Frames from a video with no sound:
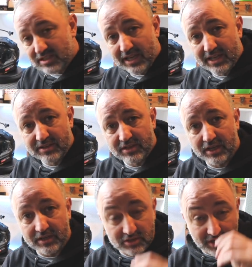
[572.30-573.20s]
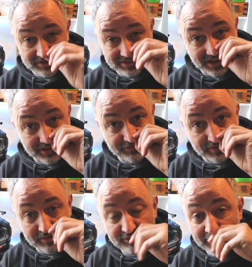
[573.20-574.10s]
and chances are it
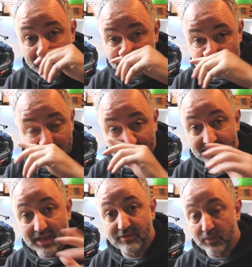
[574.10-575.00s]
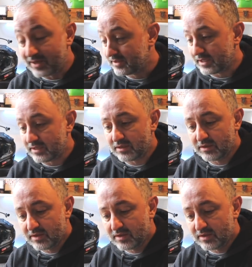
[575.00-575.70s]
fit me fine, just like the other one did.